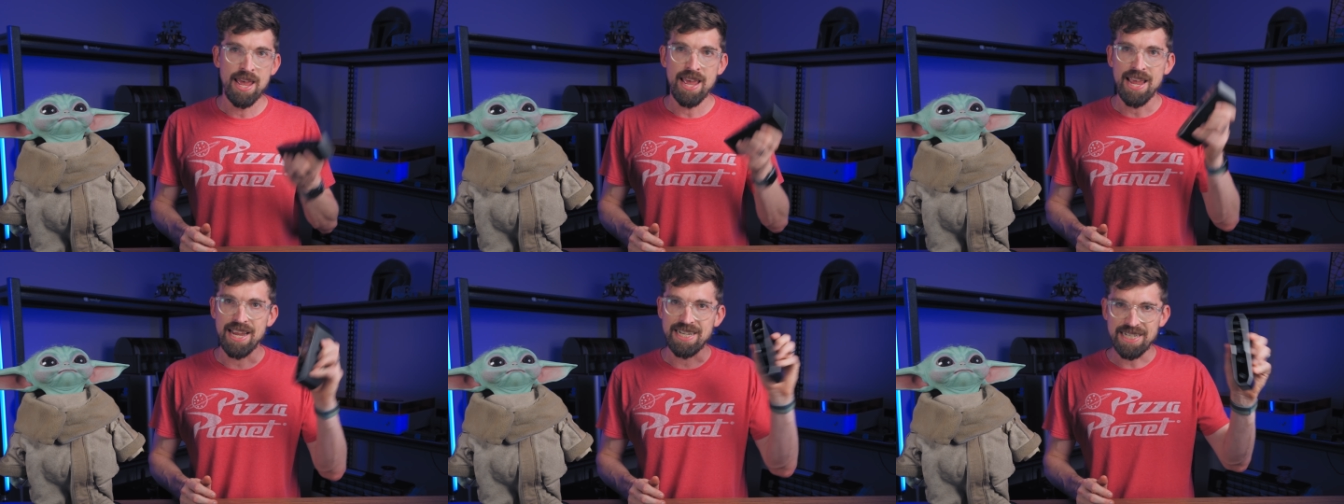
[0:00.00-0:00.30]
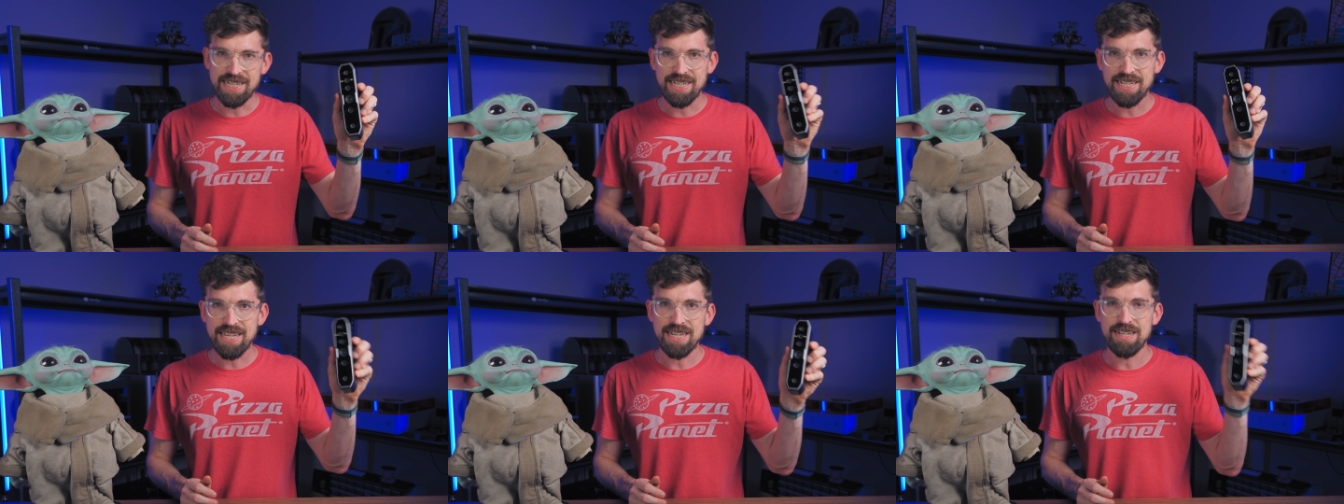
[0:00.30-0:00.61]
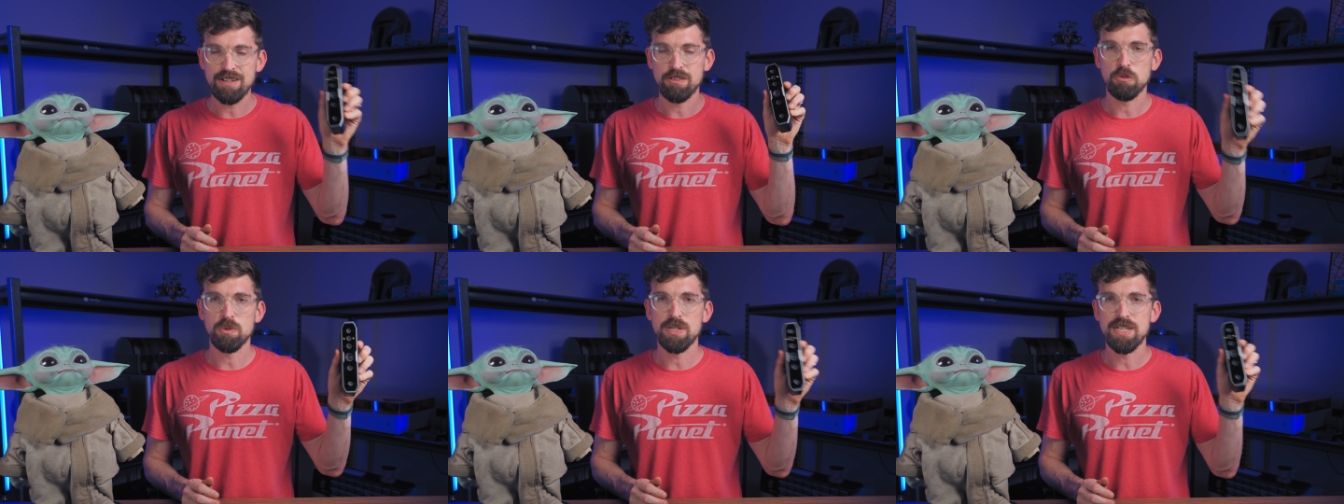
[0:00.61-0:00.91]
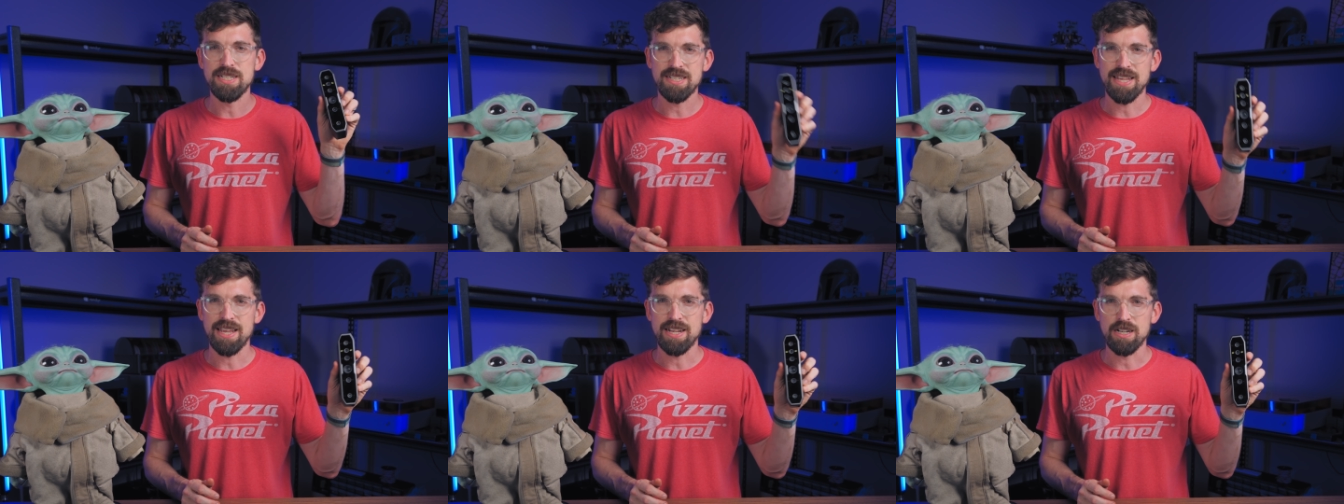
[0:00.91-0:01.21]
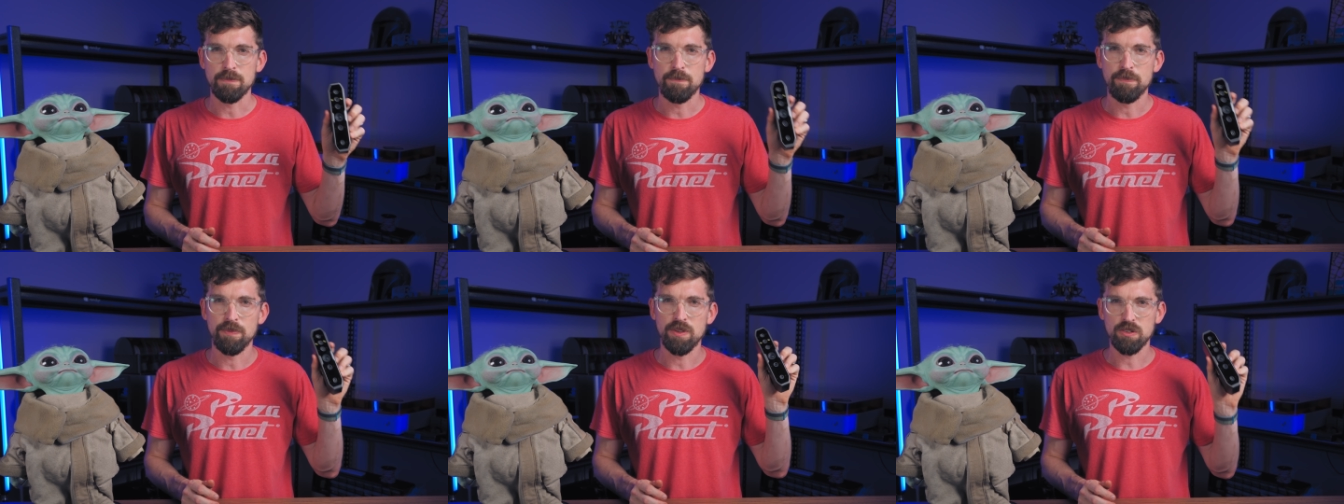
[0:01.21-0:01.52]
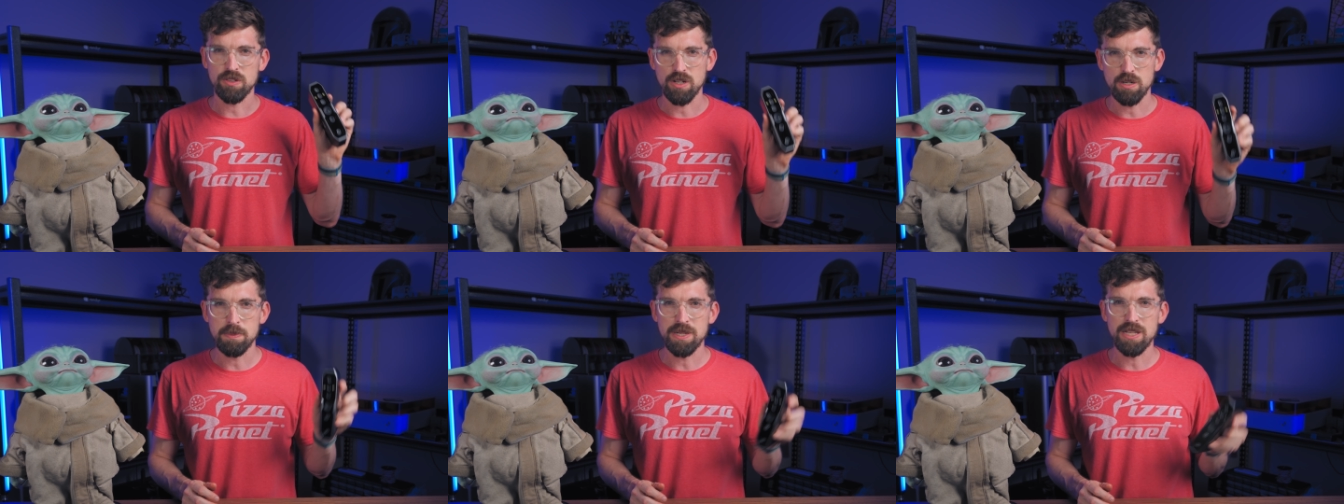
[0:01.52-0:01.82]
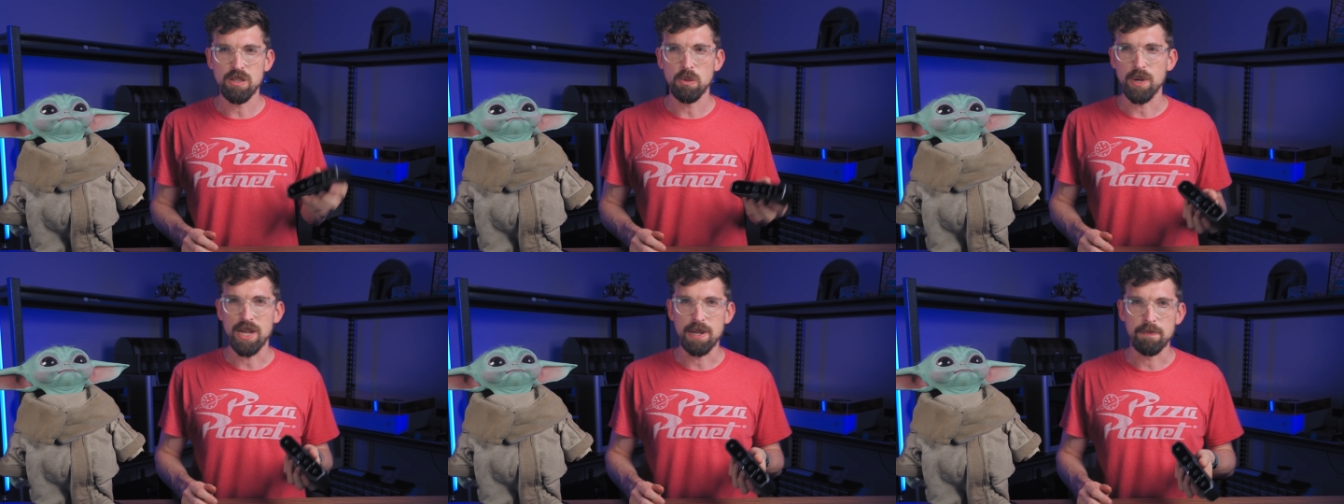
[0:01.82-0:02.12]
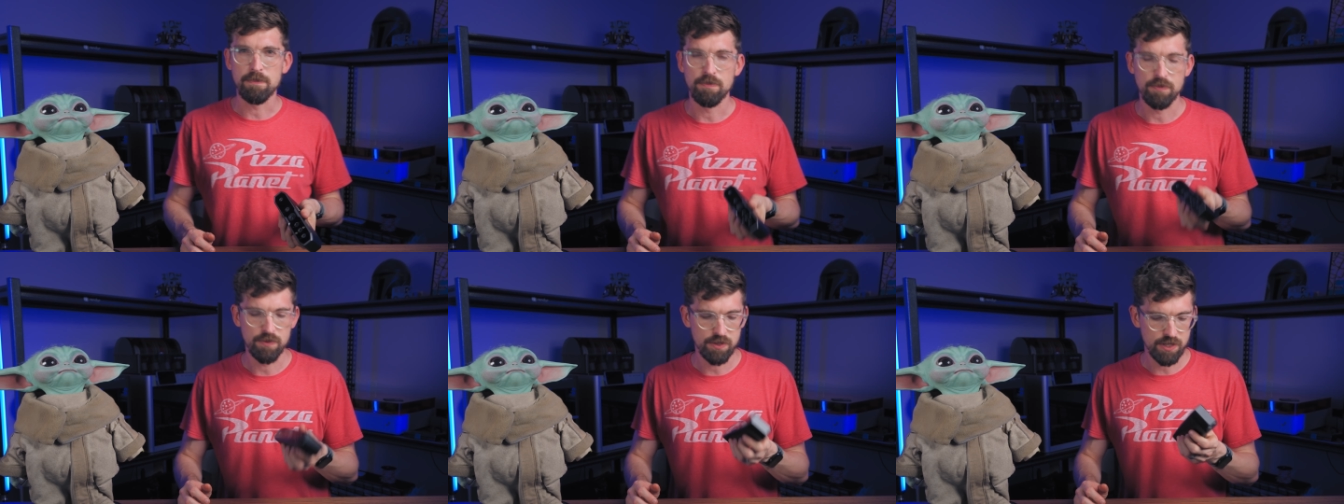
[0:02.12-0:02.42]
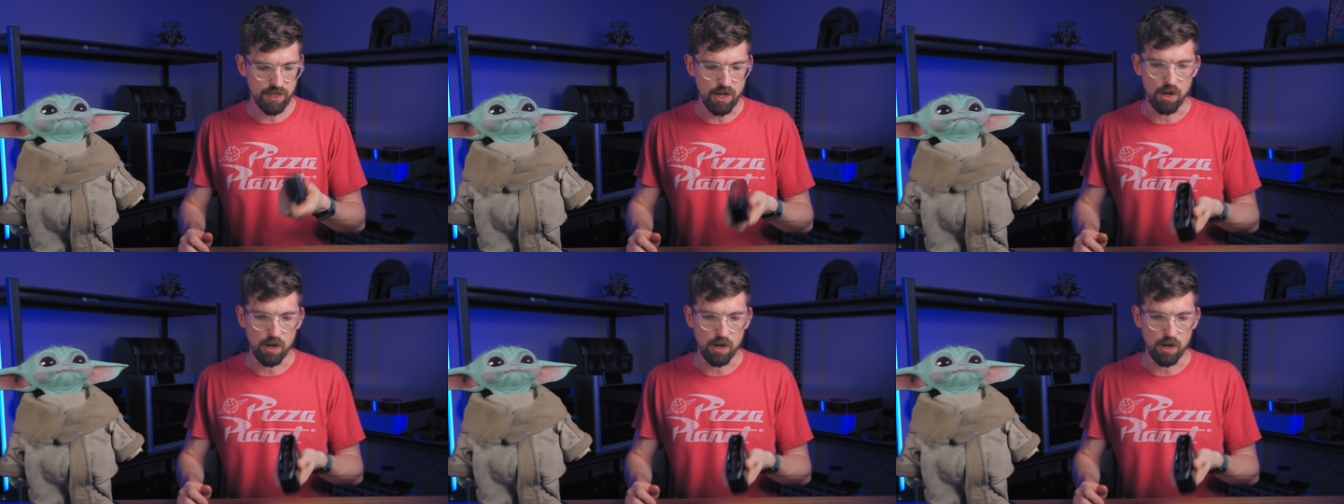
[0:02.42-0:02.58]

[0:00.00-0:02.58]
a dedicated 3D scanner is gonna be the way to